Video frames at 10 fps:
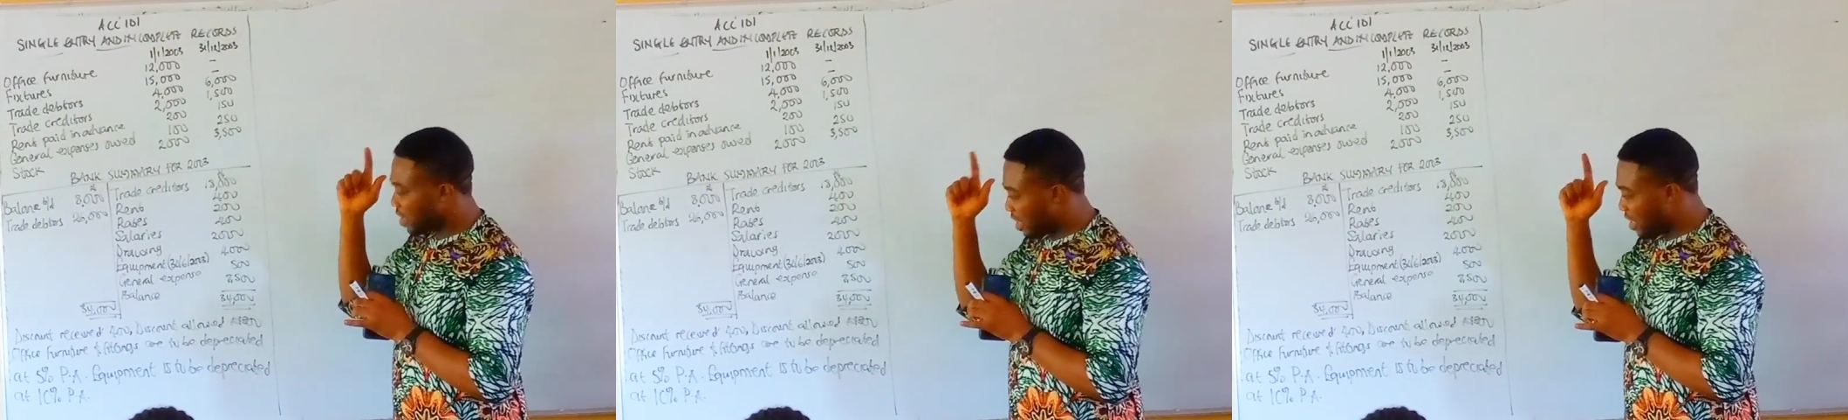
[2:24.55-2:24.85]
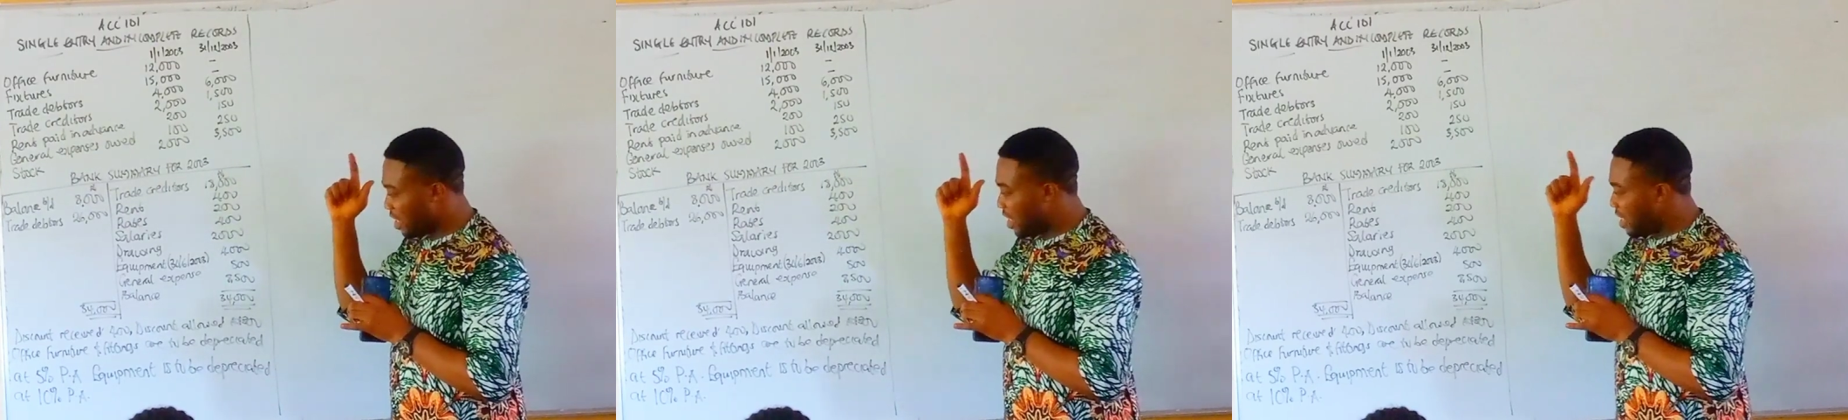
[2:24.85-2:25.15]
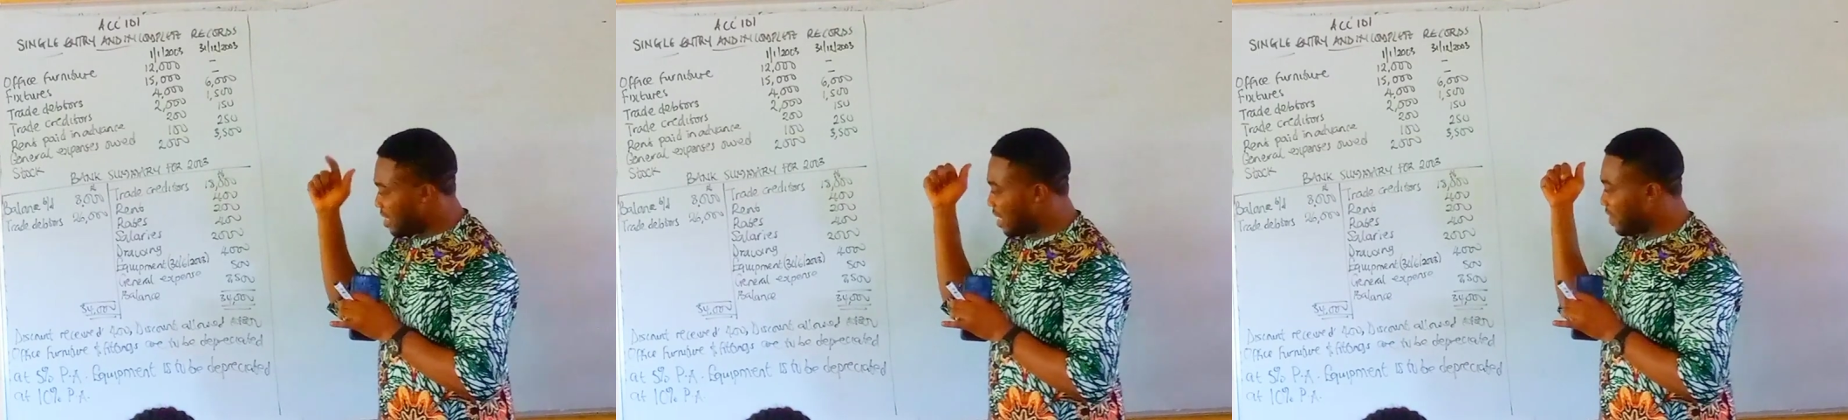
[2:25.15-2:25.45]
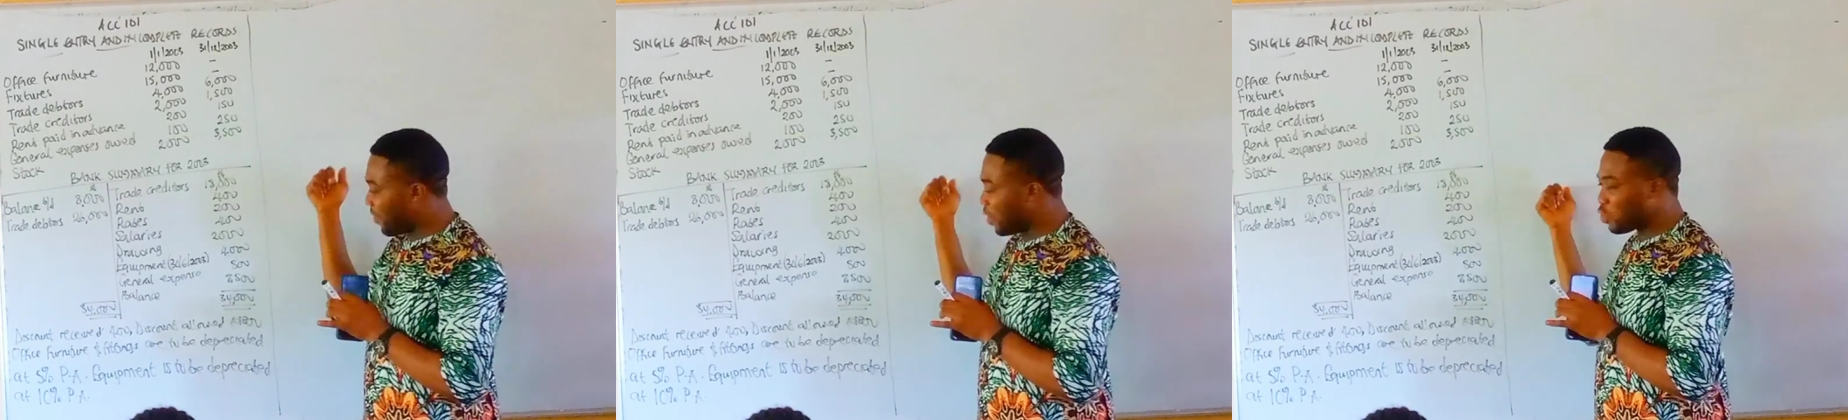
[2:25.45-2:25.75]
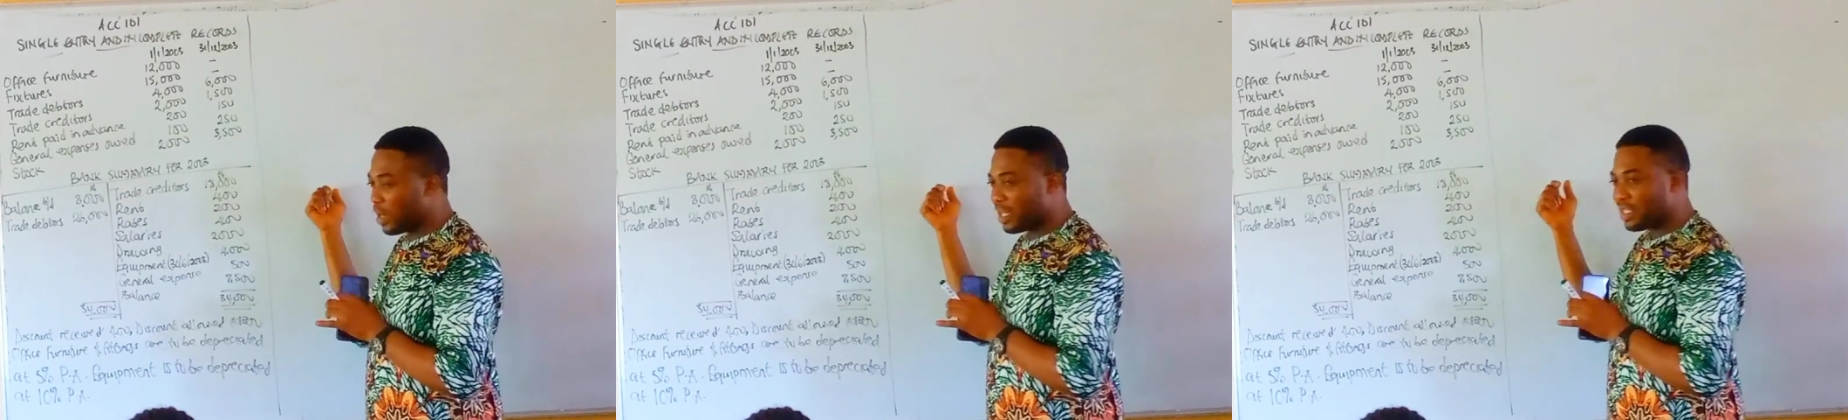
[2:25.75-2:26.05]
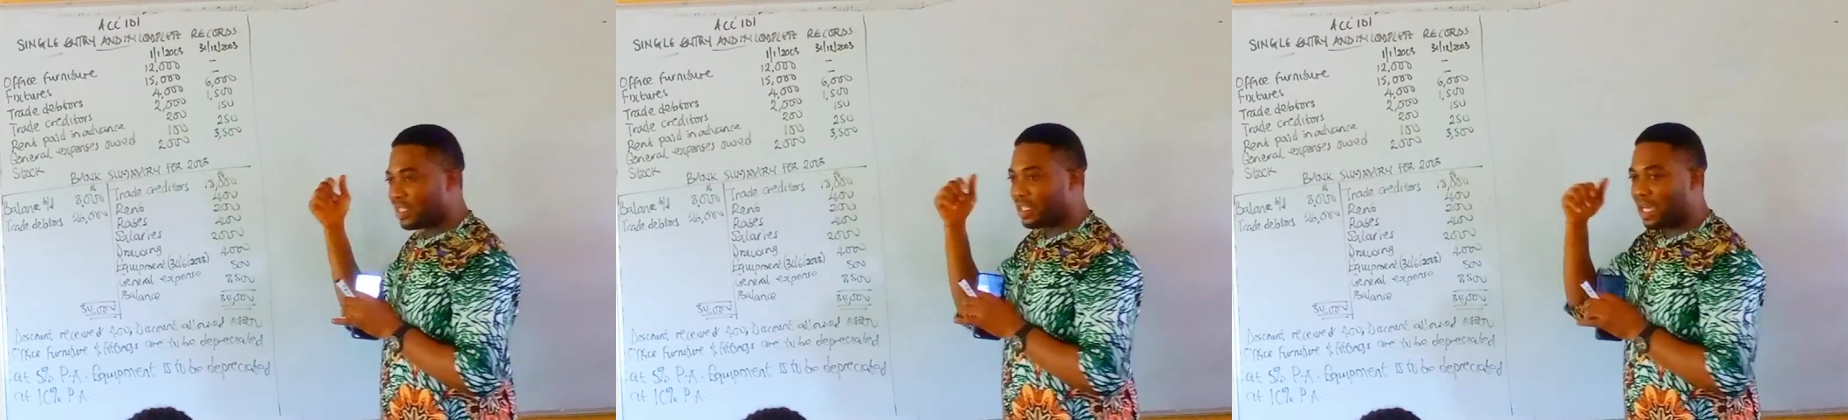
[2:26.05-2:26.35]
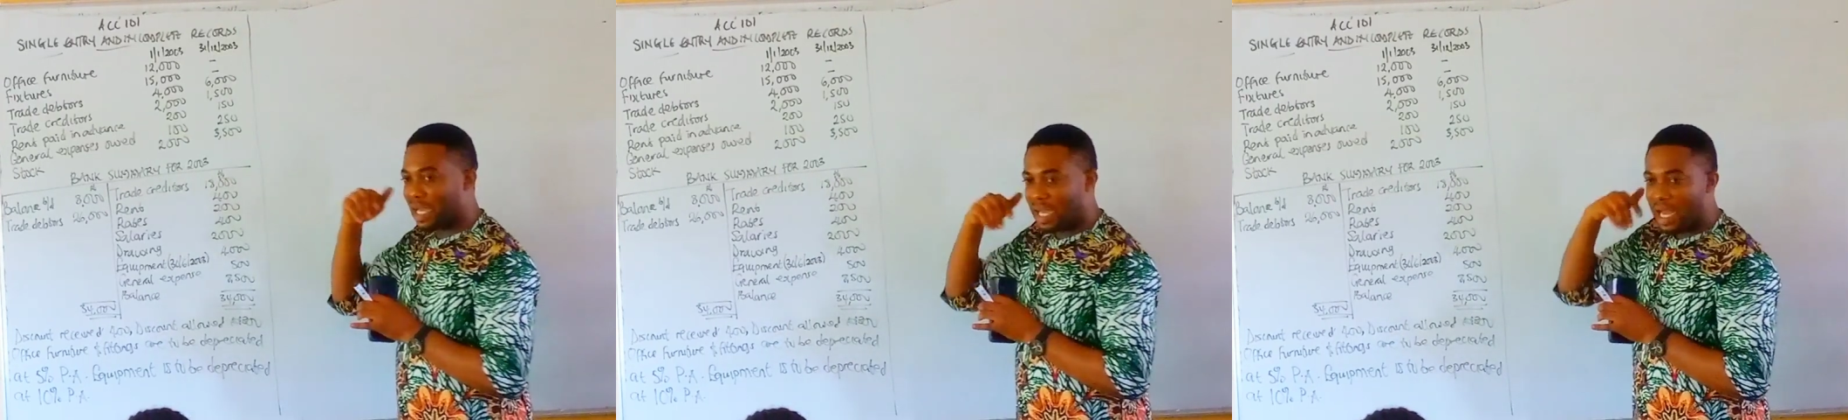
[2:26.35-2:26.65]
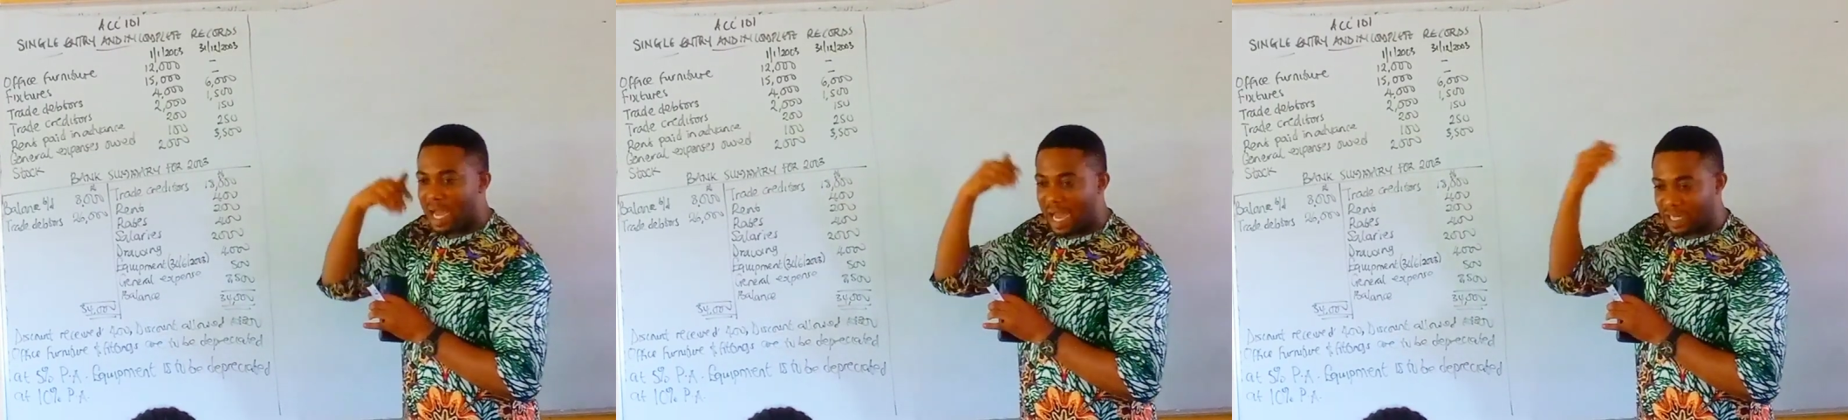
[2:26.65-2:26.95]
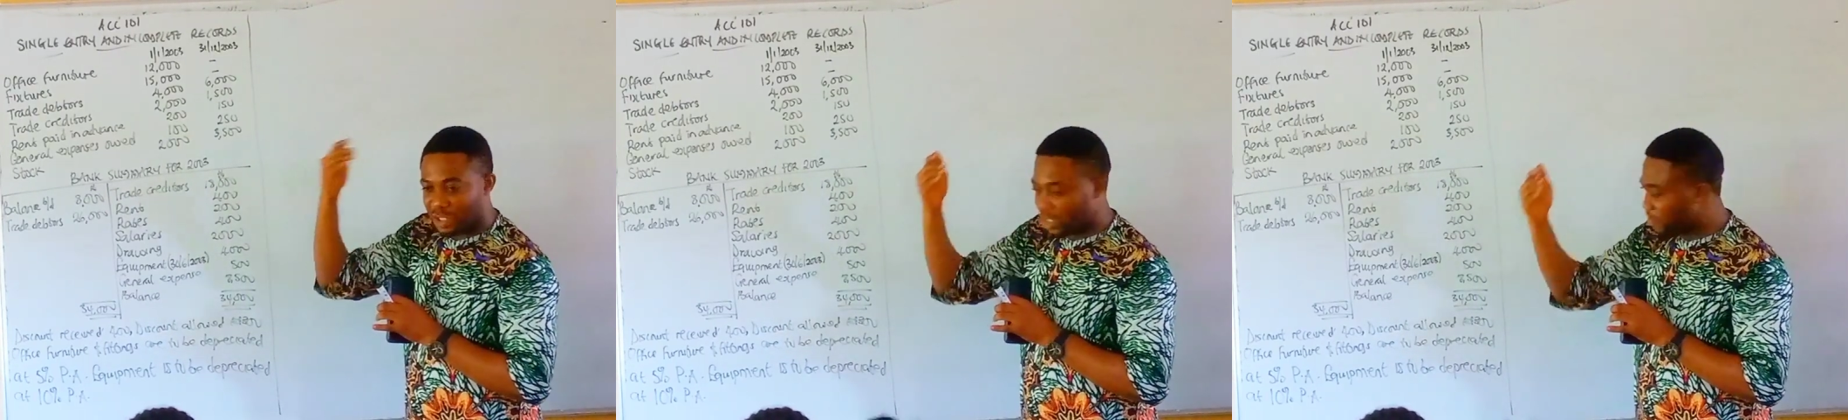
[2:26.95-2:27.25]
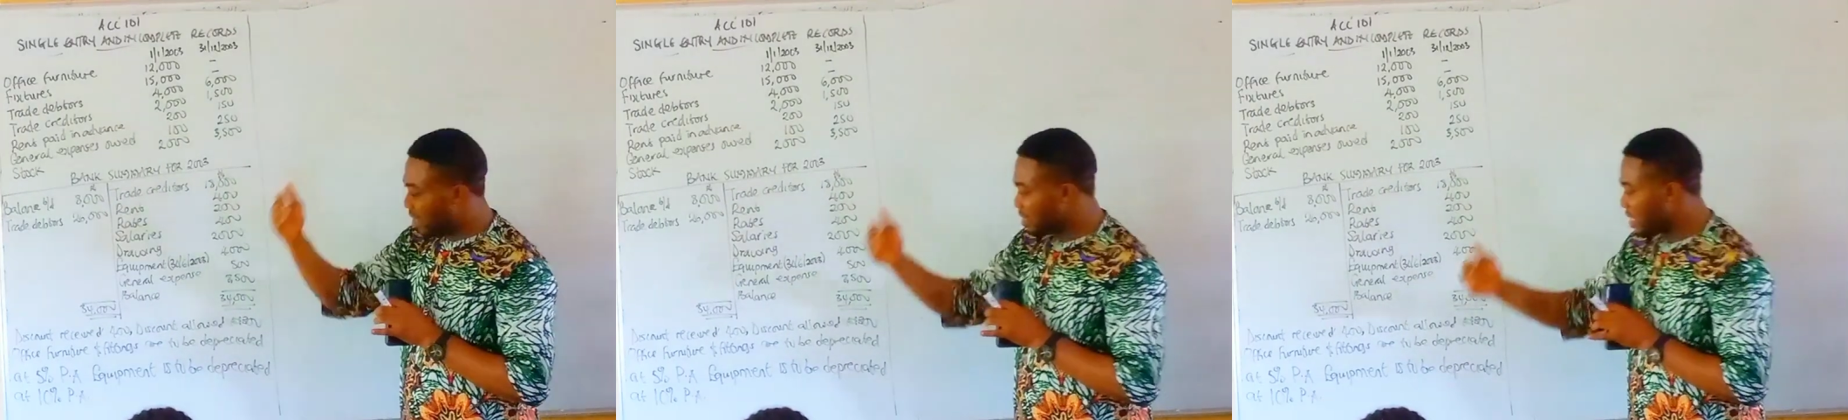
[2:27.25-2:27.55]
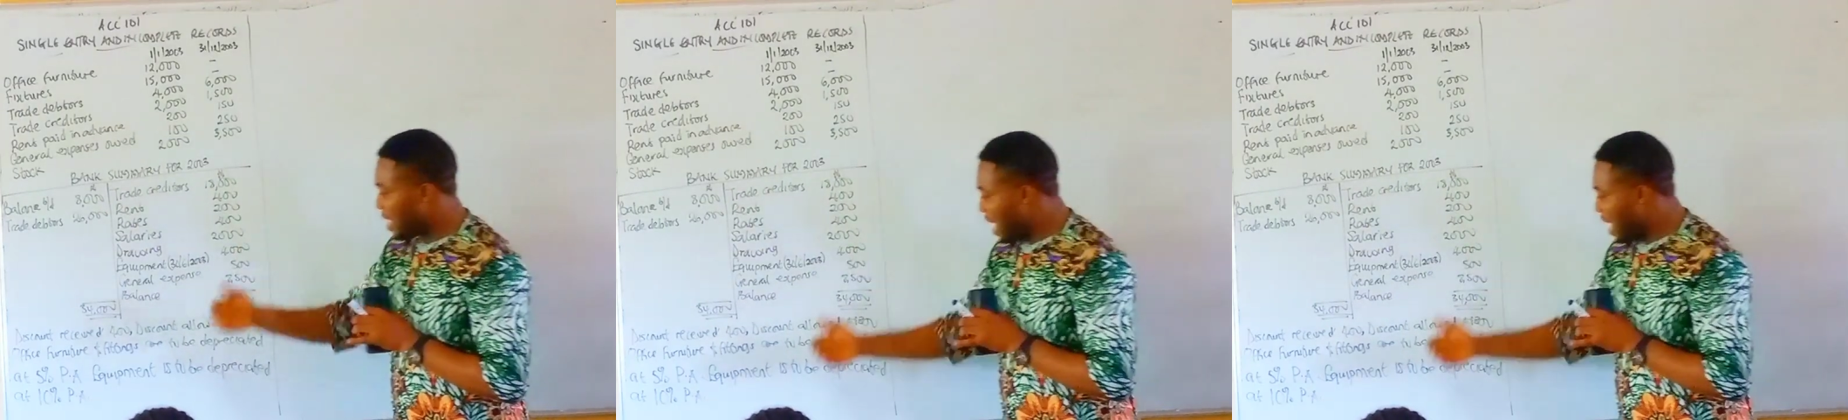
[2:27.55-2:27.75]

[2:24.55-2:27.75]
Okay. Then the fourth one, adjustment.